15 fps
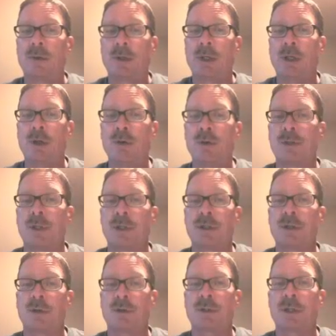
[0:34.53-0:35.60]
used and
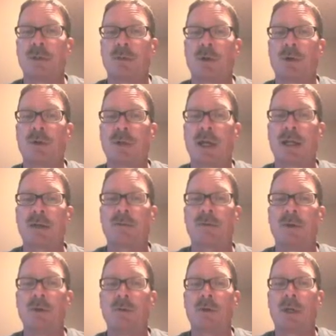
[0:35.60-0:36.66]
so similar that if you